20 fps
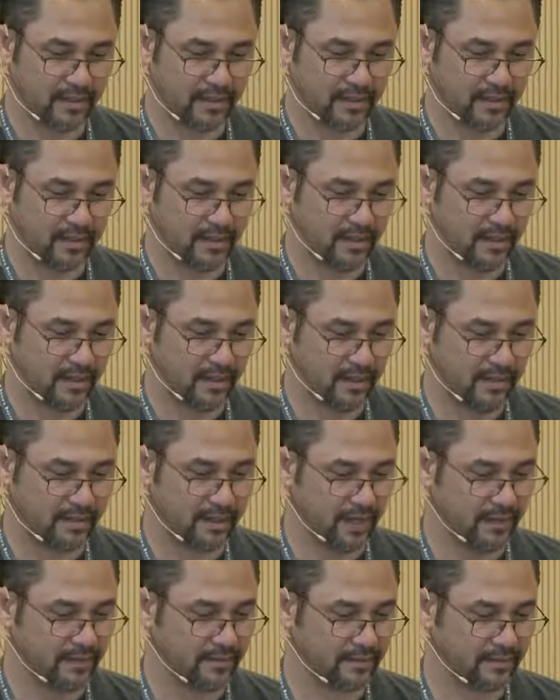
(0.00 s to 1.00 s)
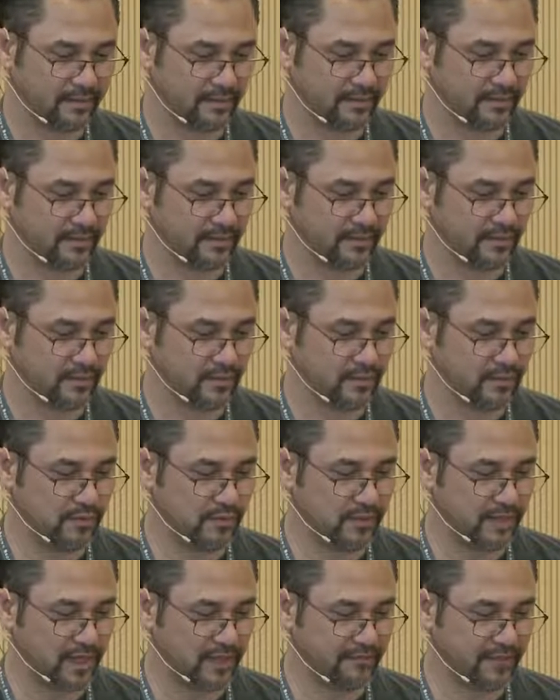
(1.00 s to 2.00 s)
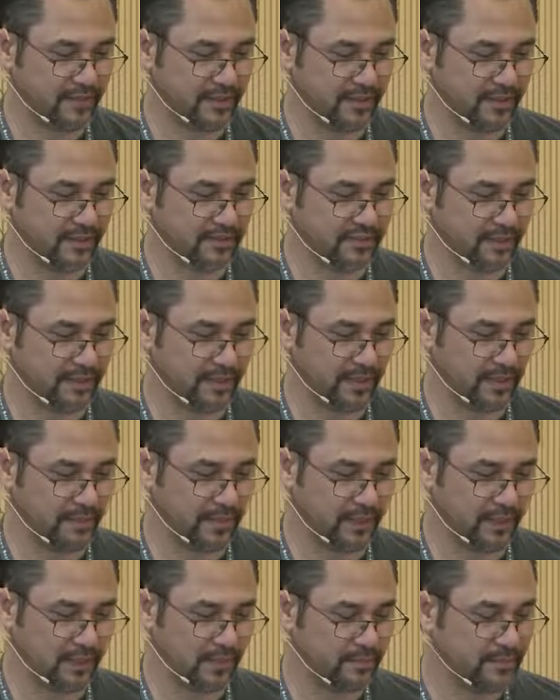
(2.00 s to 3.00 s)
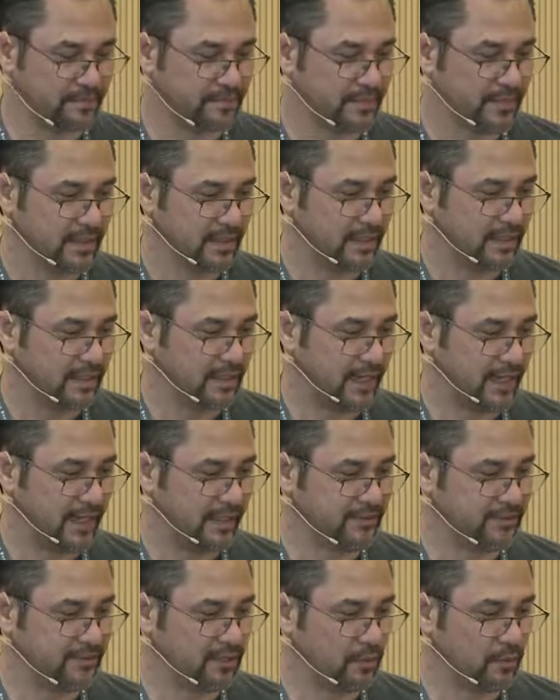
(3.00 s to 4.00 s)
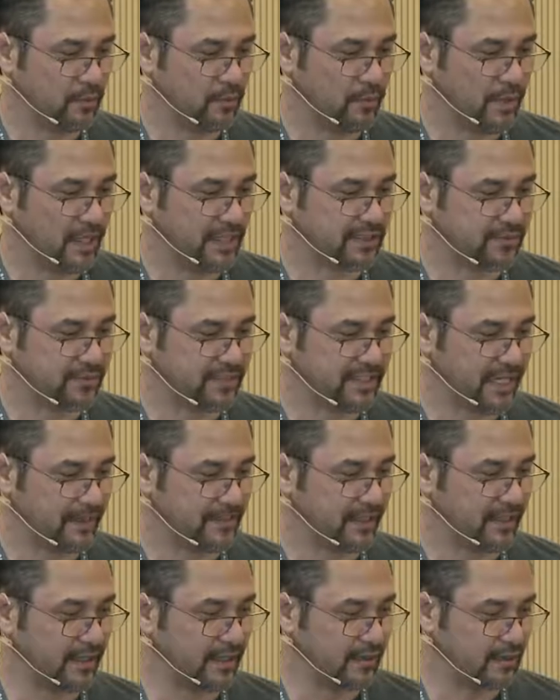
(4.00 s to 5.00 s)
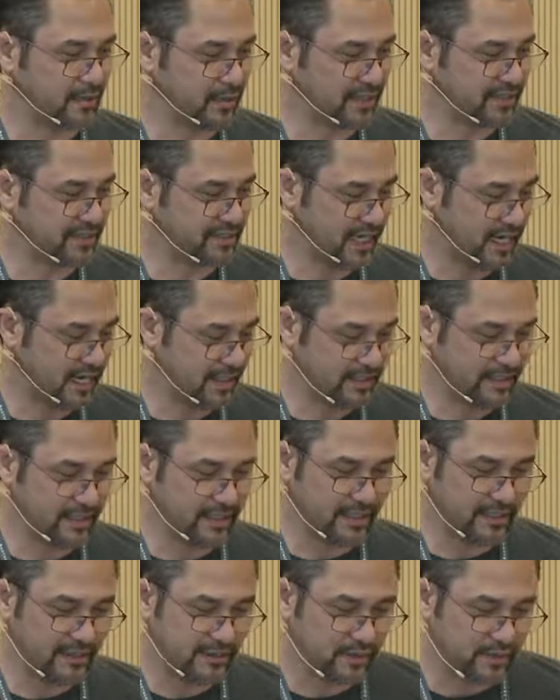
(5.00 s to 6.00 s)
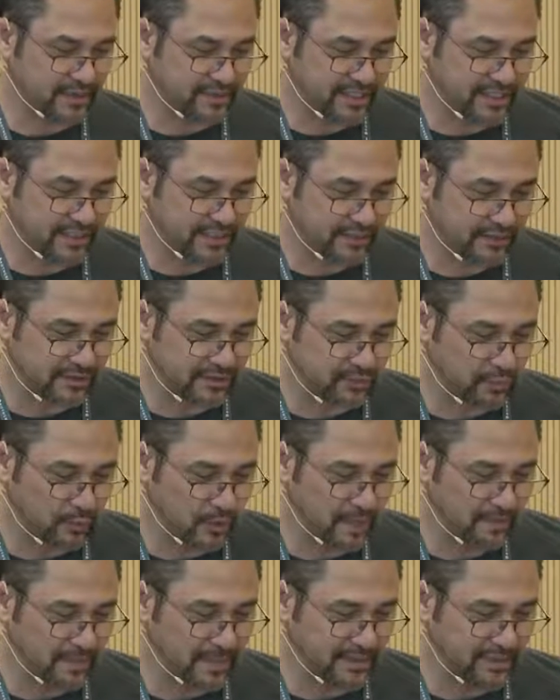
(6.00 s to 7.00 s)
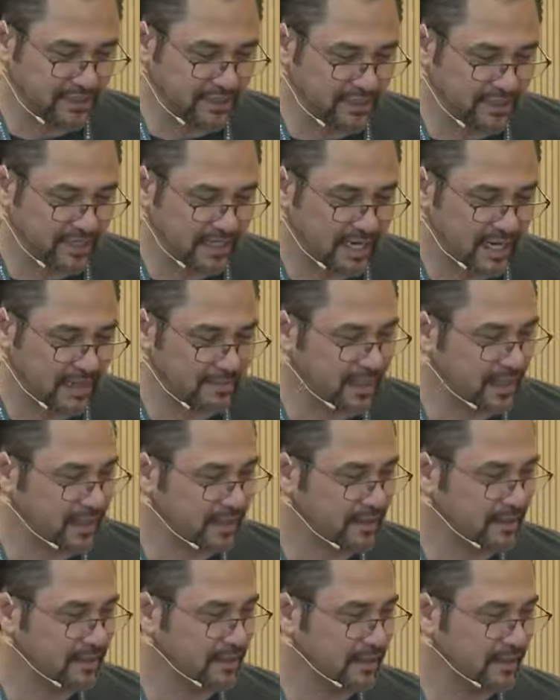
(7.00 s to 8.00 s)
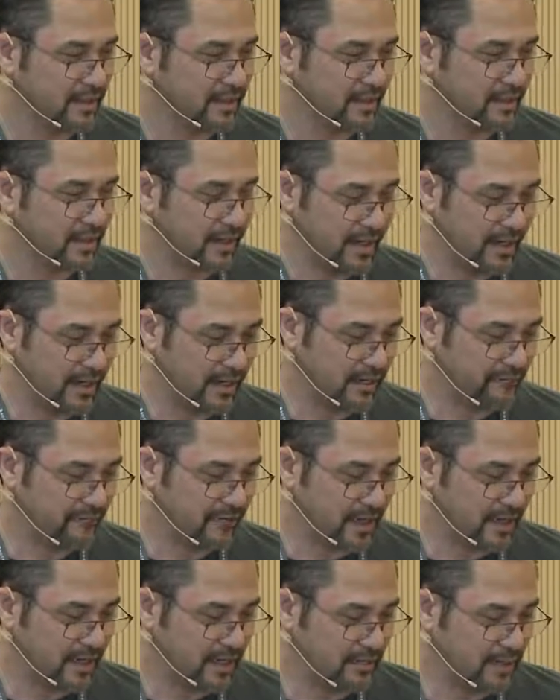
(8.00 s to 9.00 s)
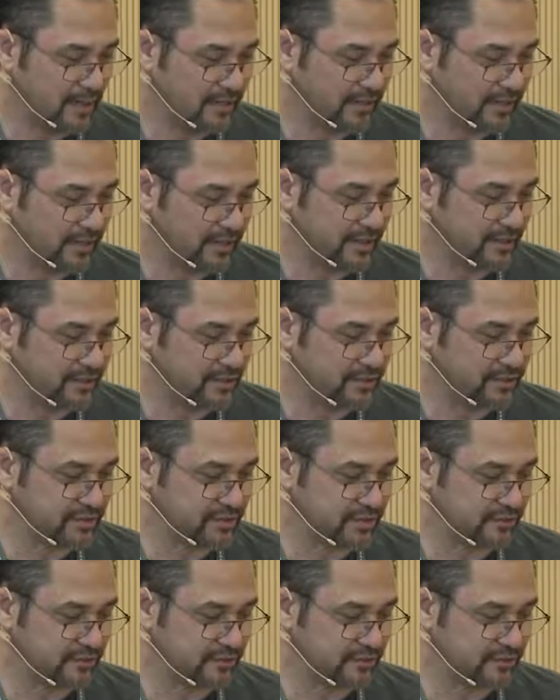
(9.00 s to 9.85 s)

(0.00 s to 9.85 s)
And yeah, Kafka consumer, there we go. And so watch what's happening there. It's got you can see it, there's one message that came in. And if I come over here to this user